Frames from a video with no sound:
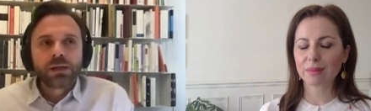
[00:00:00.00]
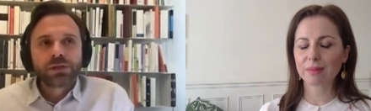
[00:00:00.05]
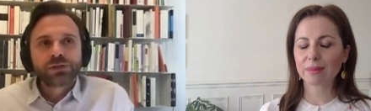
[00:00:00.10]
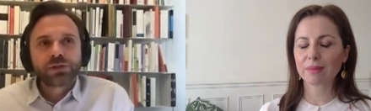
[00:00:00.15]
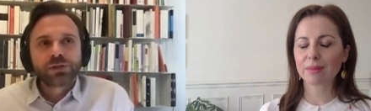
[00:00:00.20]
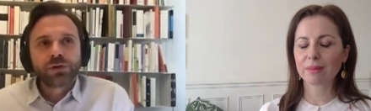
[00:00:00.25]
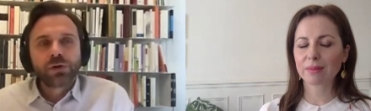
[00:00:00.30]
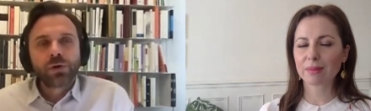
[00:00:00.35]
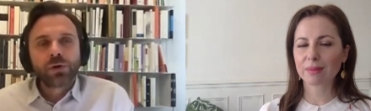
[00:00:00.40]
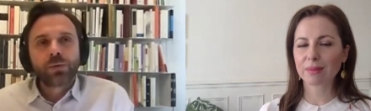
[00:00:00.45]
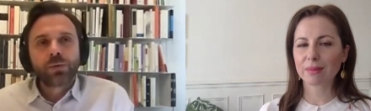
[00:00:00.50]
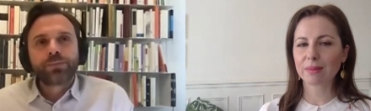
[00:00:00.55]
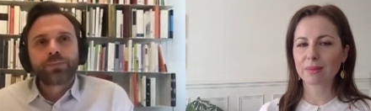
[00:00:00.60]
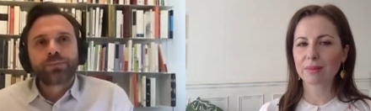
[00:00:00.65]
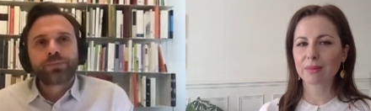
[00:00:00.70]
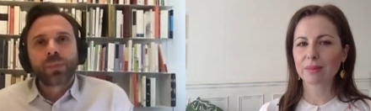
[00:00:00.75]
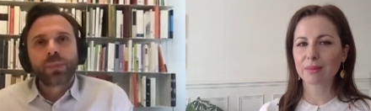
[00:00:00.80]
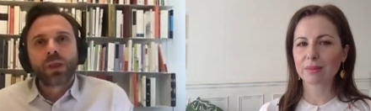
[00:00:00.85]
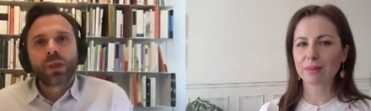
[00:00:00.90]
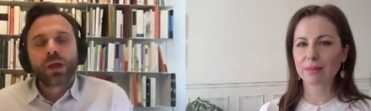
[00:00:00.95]
Speaker 1: So
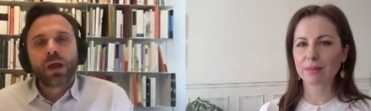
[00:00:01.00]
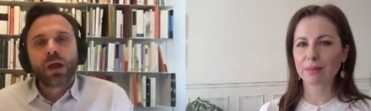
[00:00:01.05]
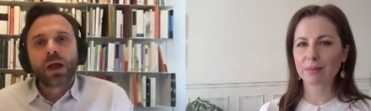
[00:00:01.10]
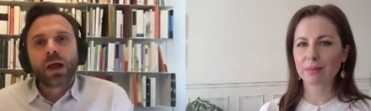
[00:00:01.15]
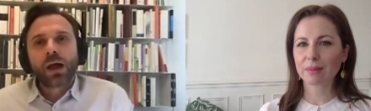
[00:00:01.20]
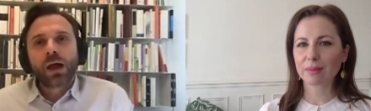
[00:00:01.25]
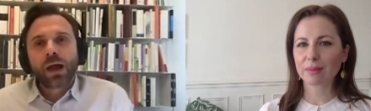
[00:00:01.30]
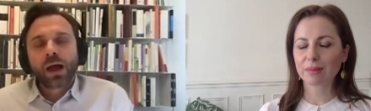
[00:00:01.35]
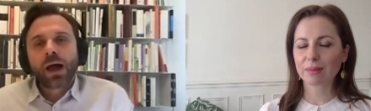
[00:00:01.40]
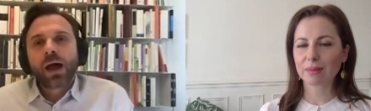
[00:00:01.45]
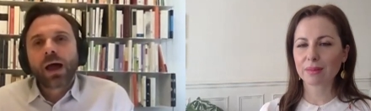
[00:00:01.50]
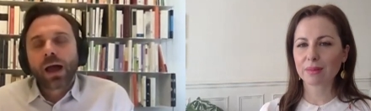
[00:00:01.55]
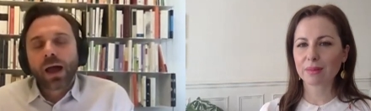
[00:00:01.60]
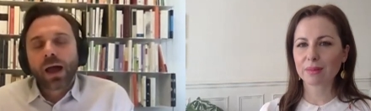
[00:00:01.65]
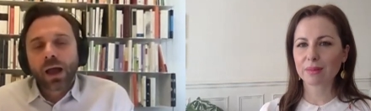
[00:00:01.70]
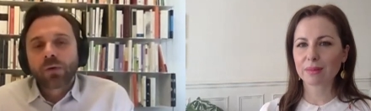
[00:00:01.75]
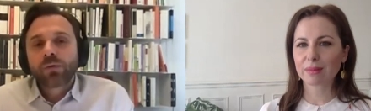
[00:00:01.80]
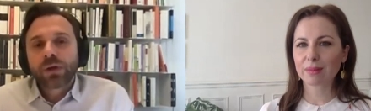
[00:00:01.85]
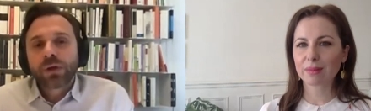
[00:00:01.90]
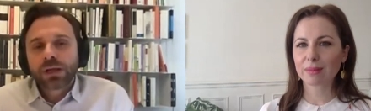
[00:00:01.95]
I
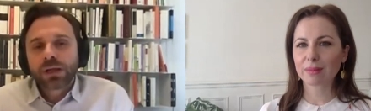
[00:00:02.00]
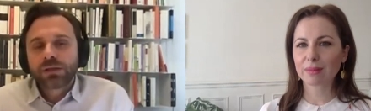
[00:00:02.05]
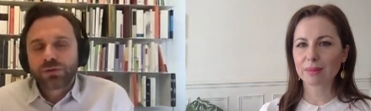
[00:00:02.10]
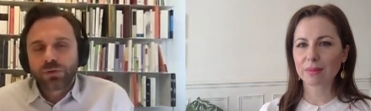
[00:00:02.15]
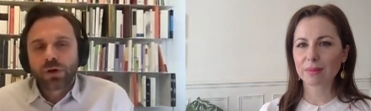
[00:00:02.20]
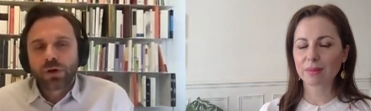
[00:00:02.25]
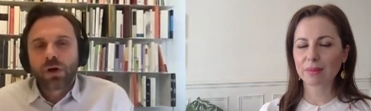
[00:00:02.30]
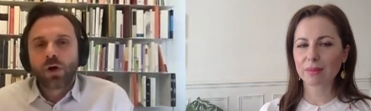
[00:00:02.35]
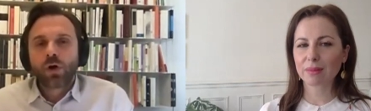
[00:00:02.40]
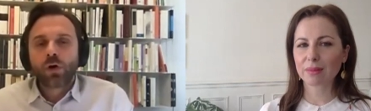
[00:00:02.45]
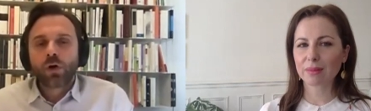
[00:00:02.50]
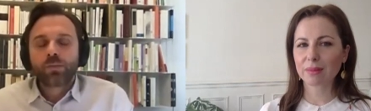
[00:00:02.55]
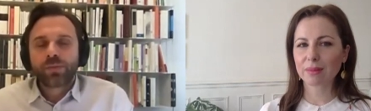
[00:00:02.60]
really do hope